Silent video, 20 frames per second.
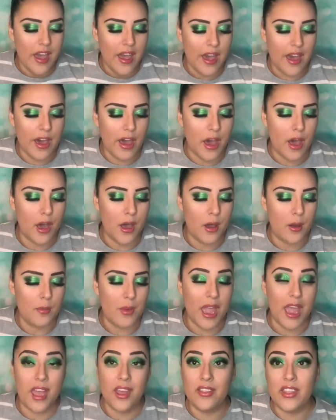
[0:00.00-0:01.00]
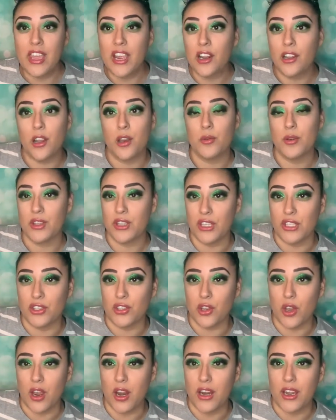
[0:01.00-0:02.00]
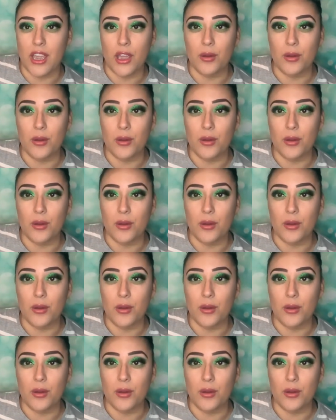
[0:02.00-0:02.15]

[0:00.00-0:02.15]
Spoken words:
And they glow in the dark.